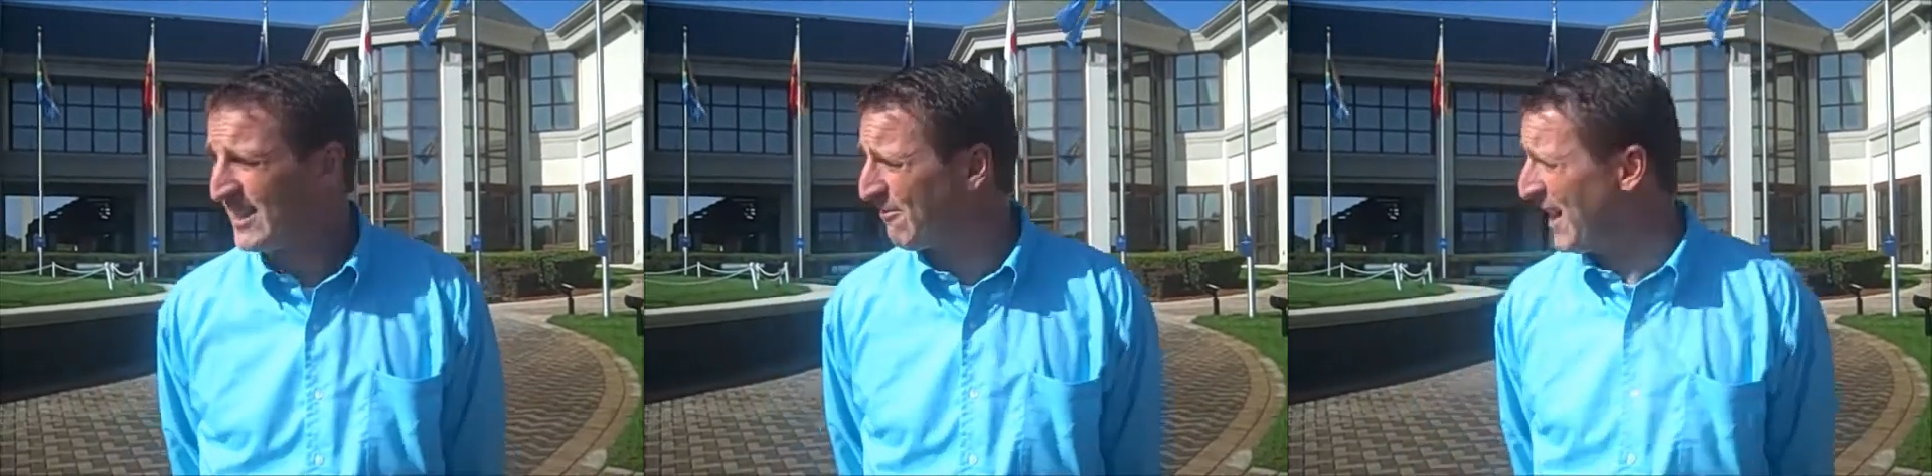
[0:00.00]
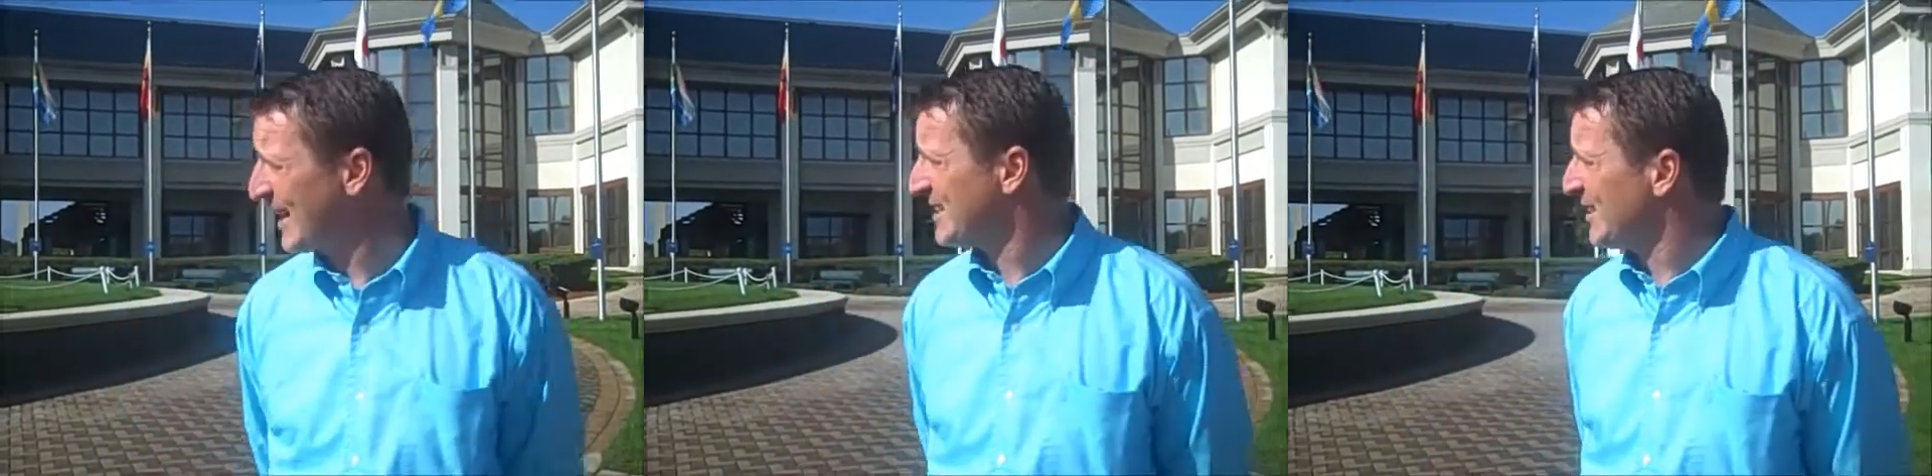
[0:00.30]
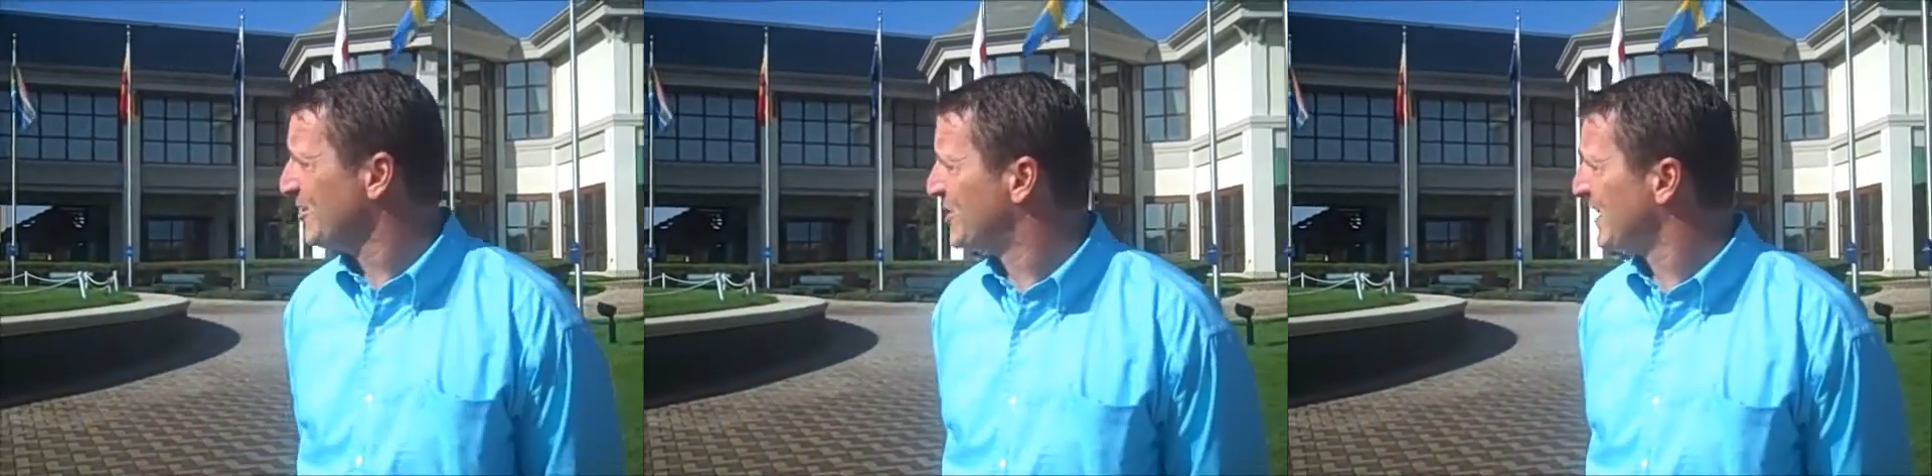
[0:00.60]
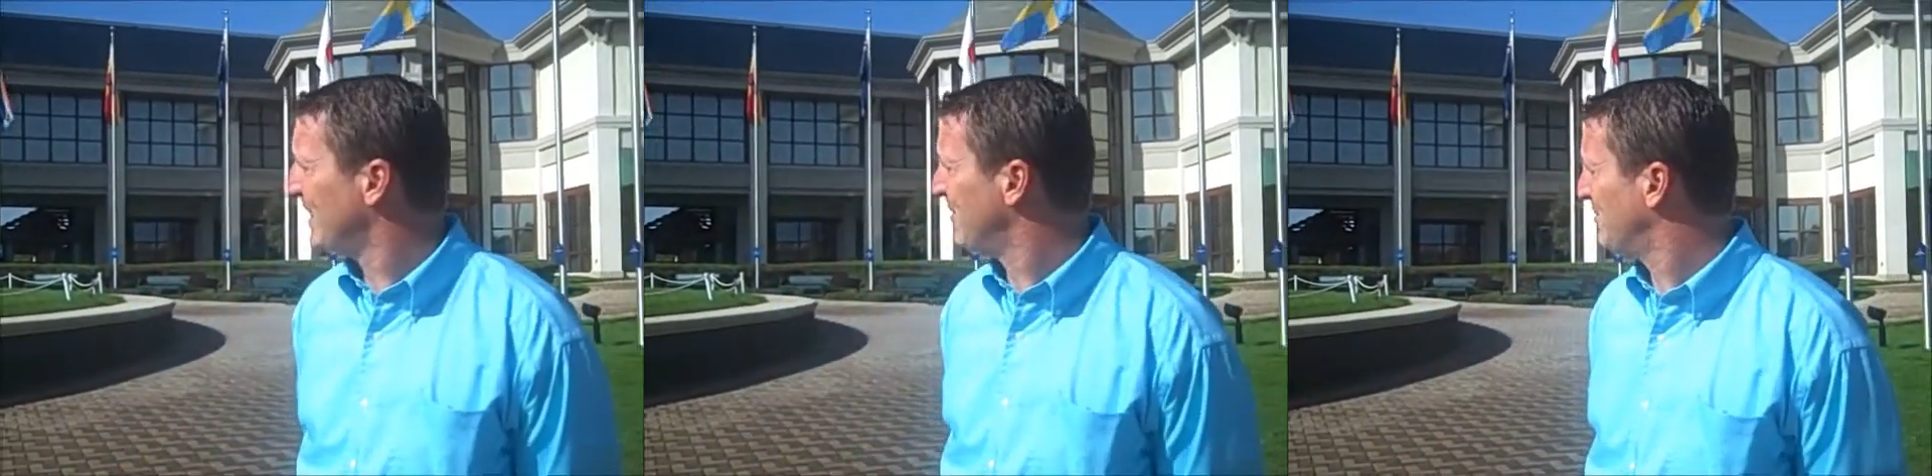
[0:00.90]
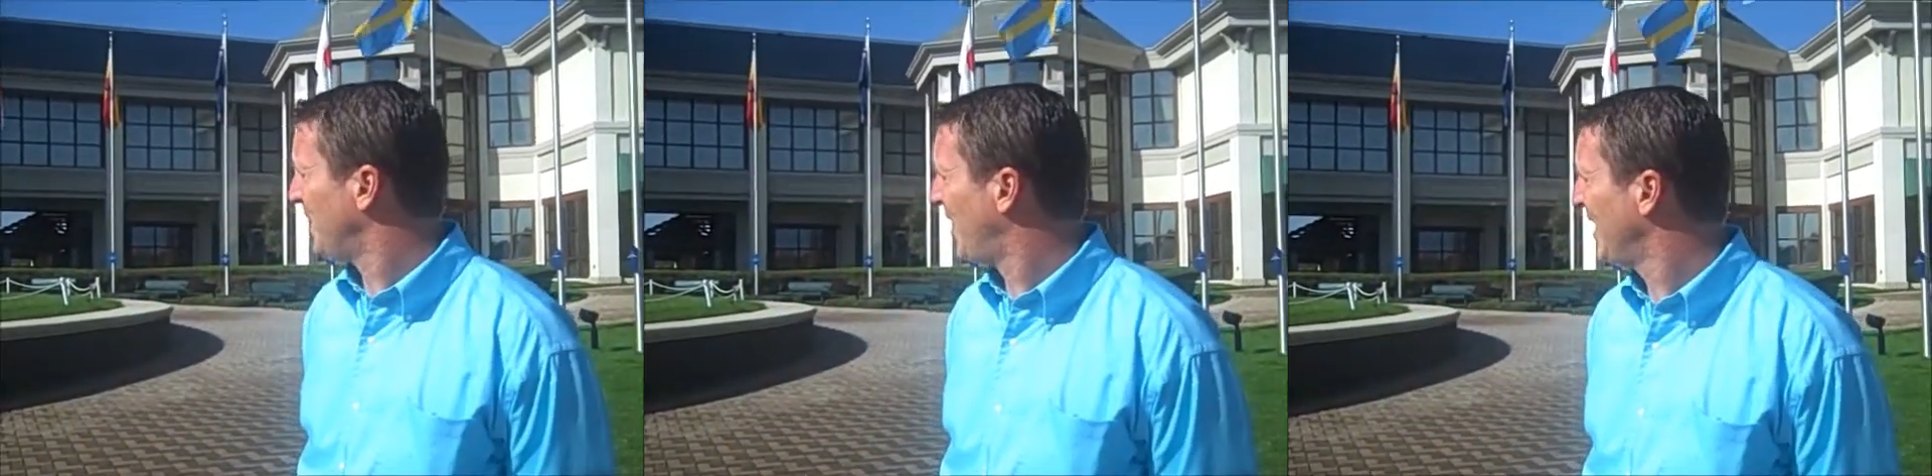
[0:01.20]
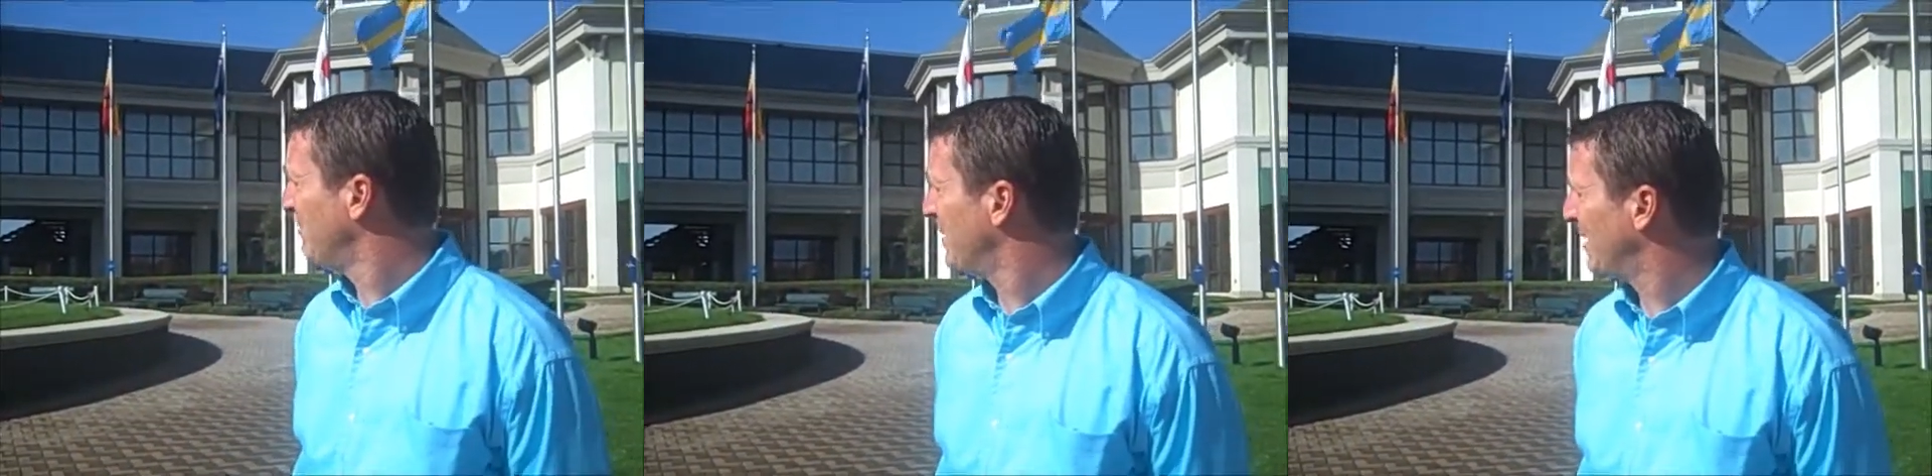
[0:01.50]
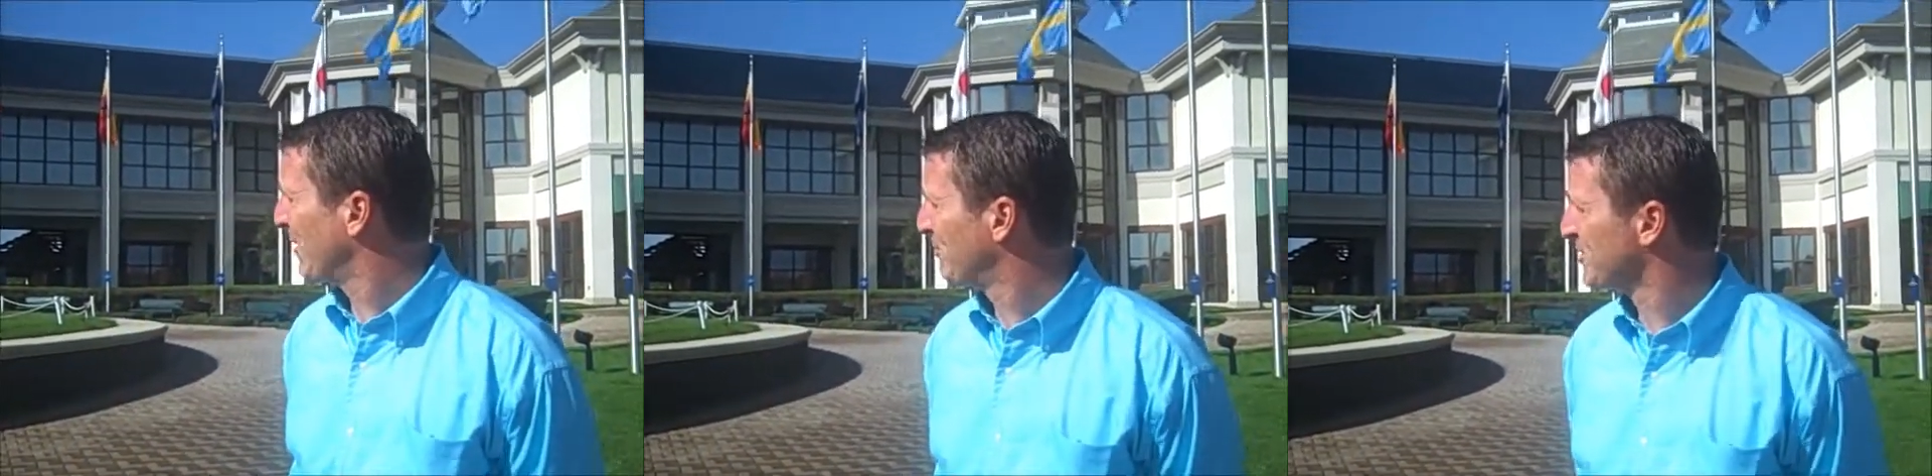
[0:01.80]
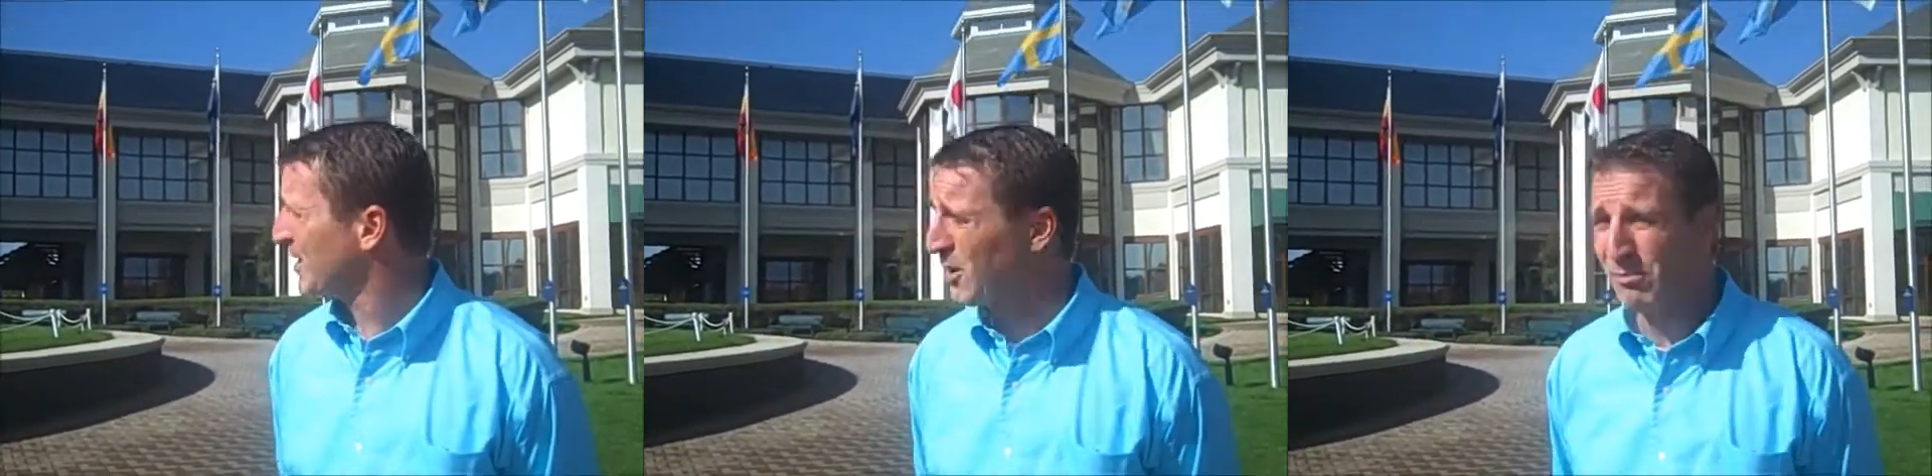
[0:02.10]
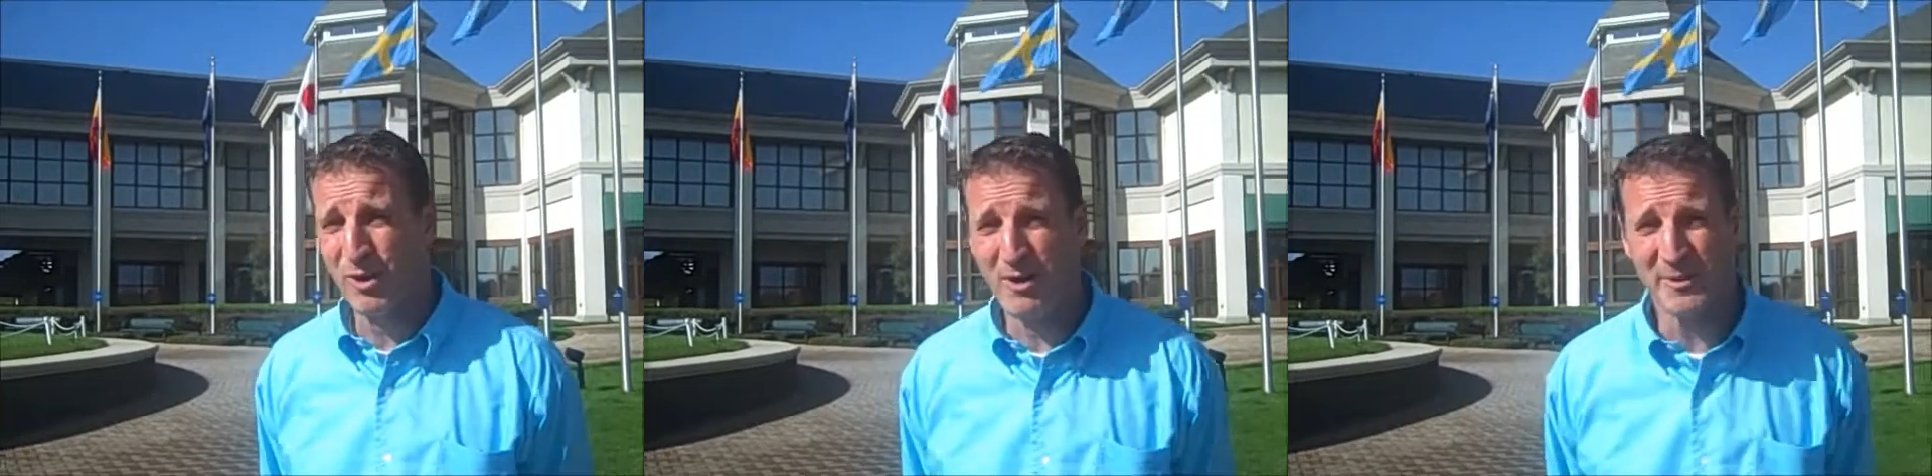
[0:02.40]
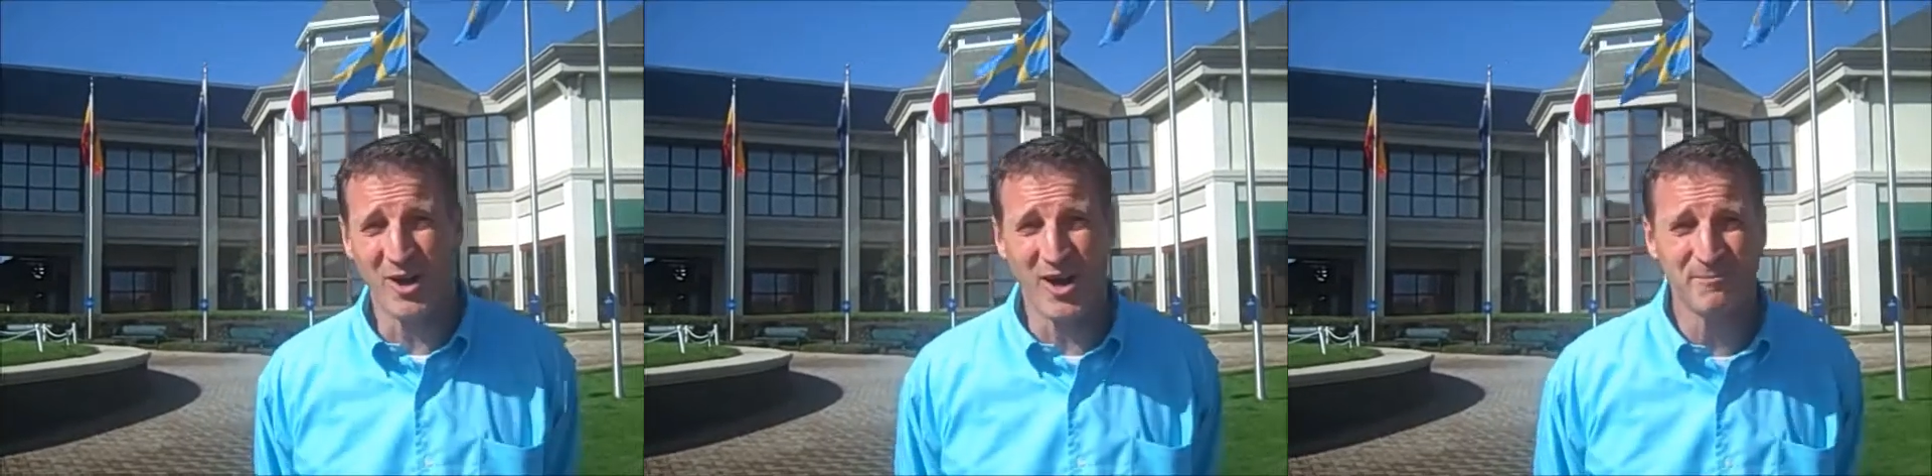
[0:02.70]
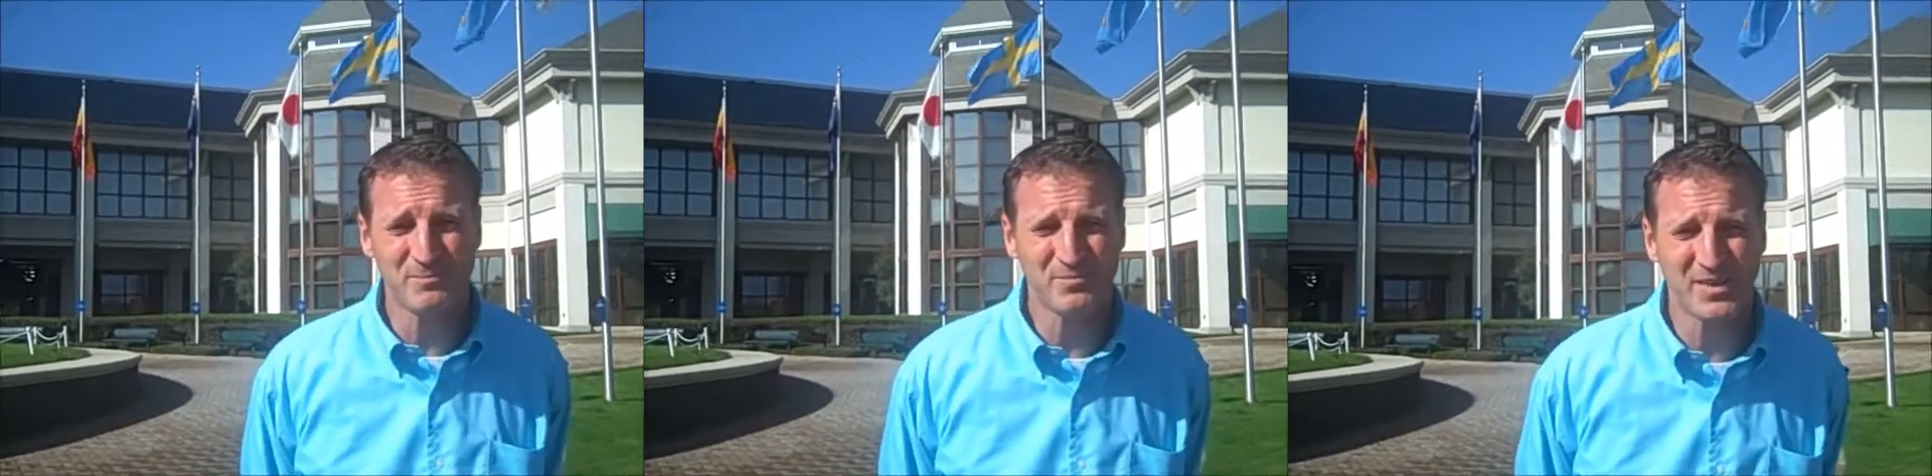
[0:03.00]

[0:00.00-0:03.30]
The flags that you see behind me represent our promenade.